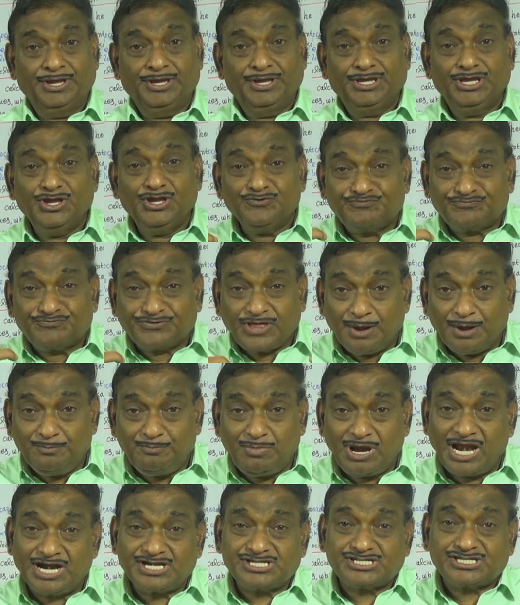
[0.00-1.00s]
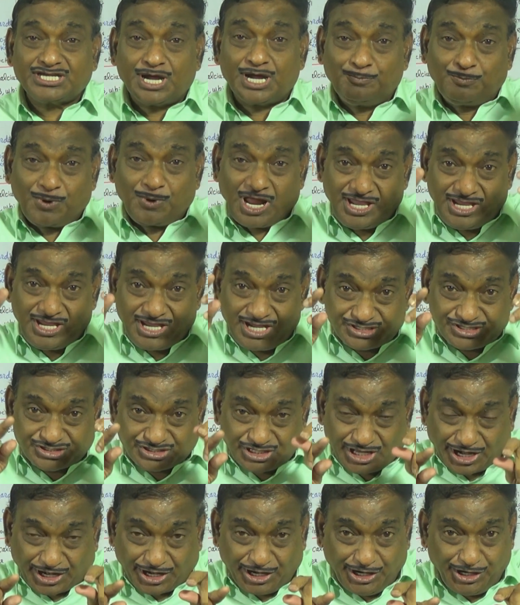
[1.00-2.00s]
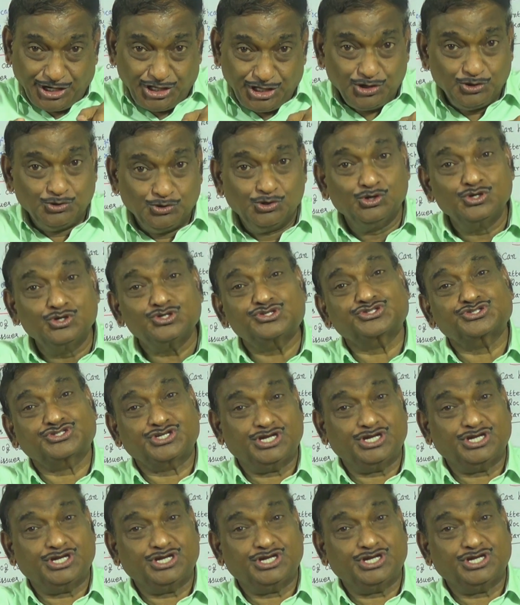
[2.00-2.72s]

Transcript: If the blood supply is reduced,